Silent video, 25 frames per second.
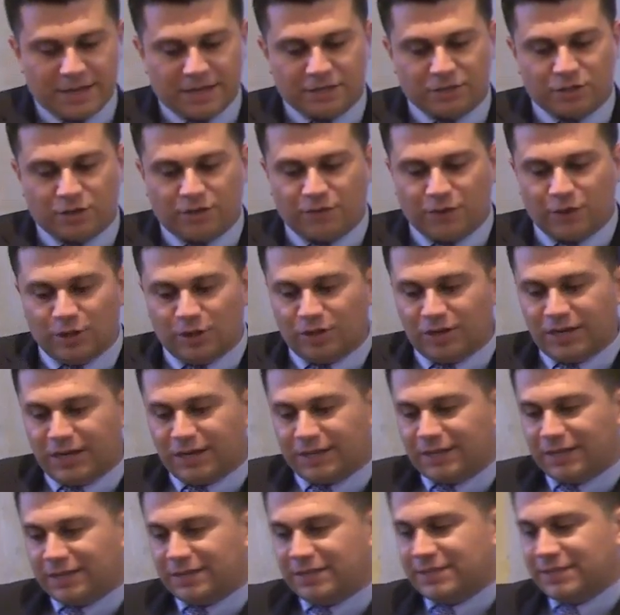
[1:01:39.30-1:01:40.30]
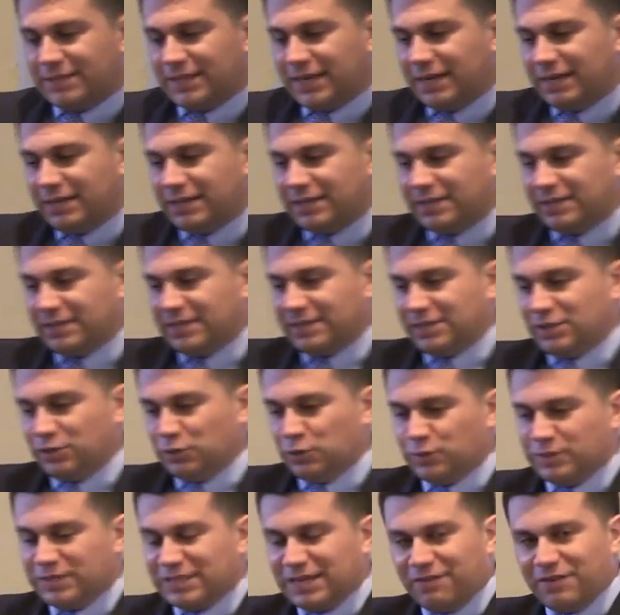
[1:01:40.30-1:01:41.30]
so if you look at the 6
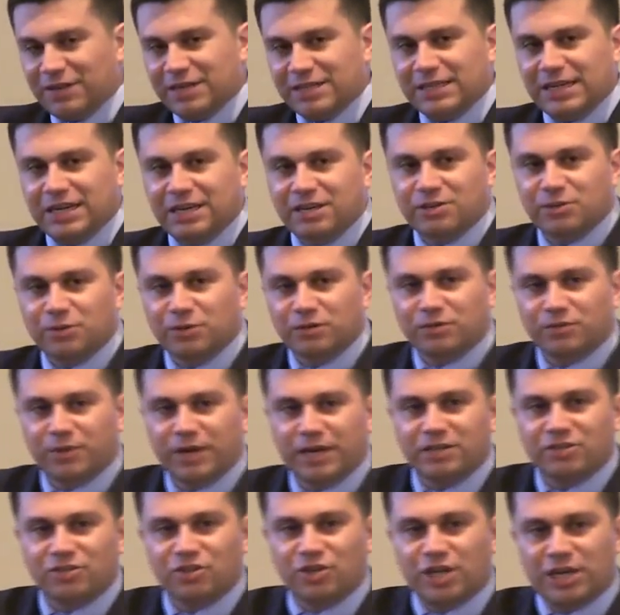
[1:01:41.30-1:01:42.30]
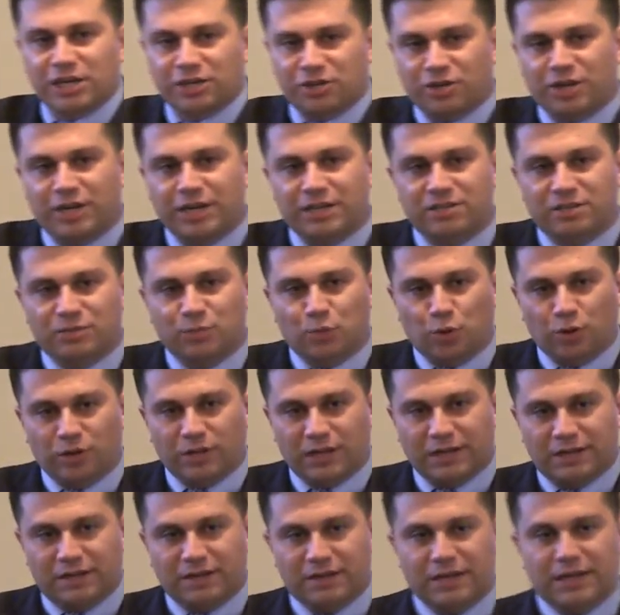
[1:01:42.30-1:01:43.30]
to 17 year old range, the younger kids are more
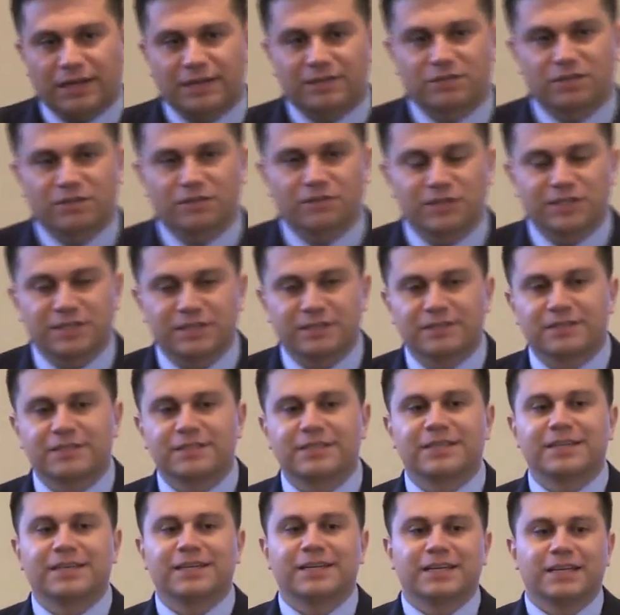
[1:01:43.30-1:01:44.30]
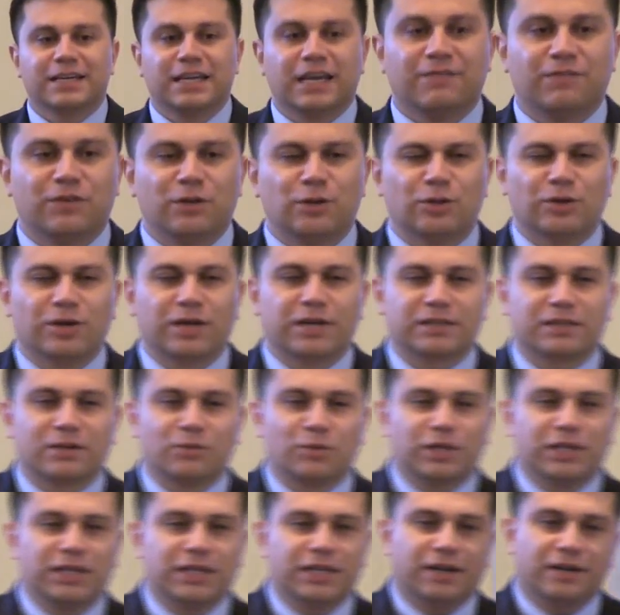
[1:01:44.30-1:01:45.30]
likely to get services. If you look at the
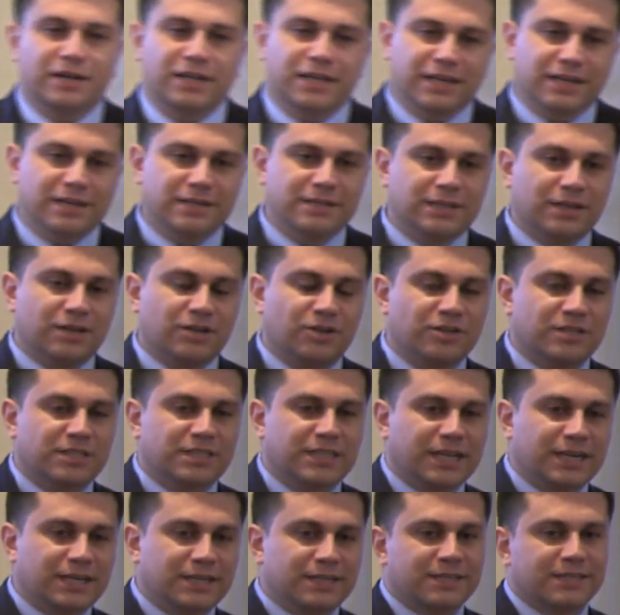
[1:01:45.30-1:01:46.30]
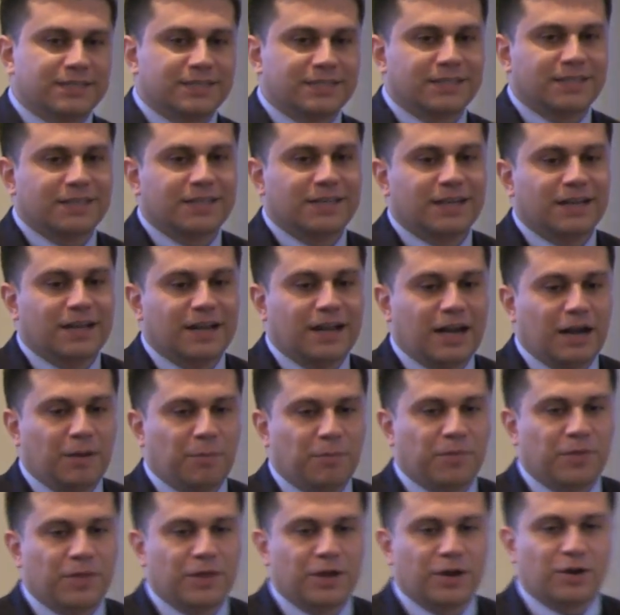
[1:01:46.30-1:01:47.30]
really young kids under 6,
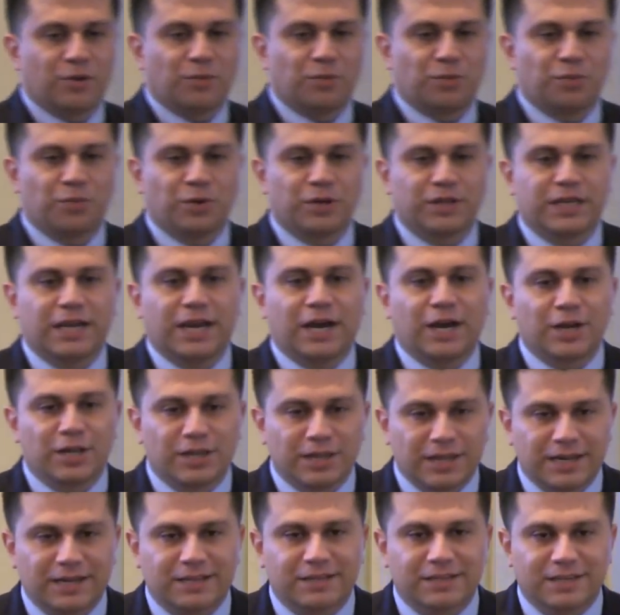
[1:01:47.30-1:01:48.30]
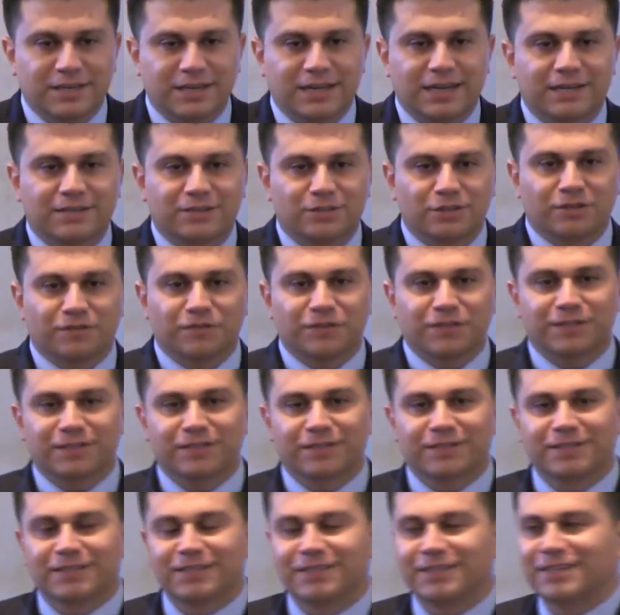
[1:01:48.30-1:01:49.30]
um, they're really unlikely to get
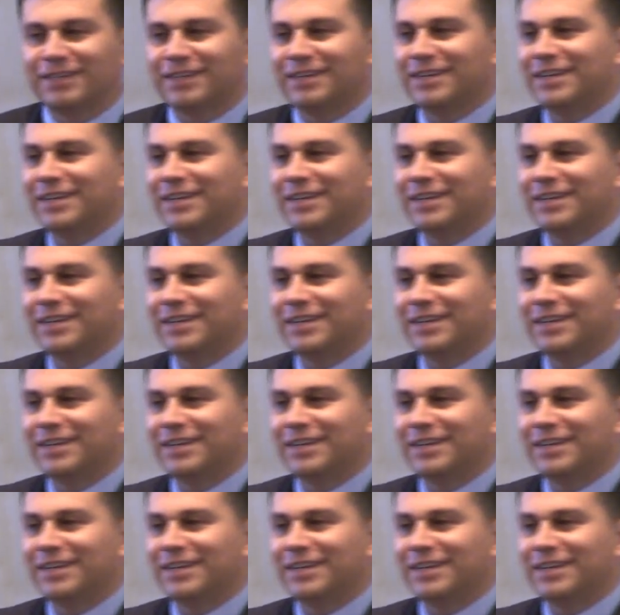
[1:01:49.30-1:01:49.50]
services.